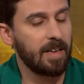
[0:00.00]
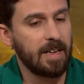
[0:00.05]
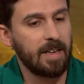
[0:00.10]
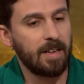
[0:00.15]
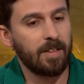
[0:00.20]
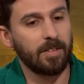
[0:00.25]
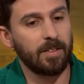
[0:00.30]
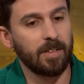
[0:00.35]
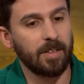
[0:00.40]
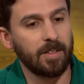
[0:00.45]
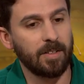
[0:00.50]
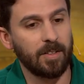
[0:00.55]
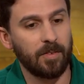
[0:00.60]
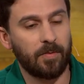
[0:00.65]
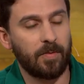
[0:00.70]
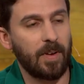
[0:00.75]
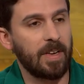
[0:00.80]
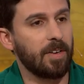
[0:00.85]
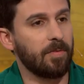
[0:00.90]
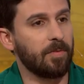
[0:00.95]
Absolutely. The
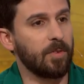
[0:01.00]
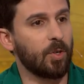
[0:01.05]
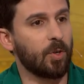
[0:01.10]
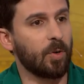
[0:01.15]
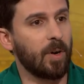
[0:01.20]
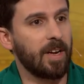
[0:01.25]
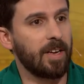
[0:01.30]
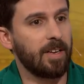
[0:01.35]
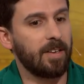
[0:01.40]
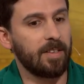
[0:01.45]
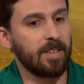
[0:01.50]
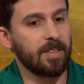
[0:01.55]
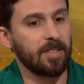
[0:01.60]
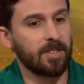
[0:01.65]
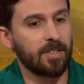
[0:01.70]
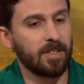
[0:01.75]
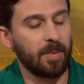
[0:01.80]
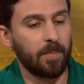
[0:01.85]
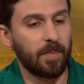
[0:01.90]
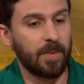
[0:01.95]
fate of Ukraine
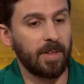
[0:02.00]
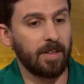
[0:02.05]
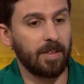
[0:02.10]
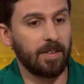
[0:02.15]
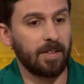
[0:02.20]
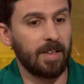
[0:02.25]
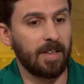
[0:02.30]
is something